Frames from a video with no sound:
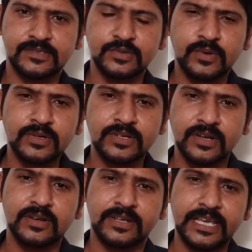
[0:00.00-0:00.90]
to
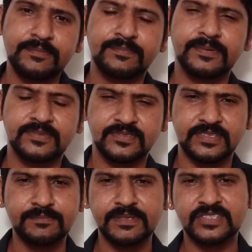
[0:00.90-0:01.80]
keep
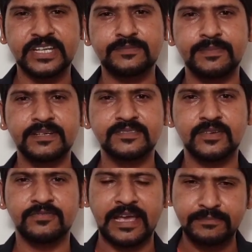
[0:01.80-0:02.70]
simple statements
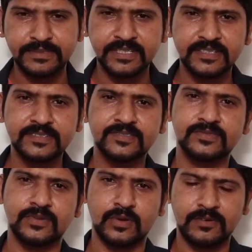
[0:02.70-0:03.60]
of
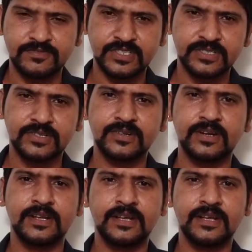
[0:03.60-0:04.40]
happiness, laughter.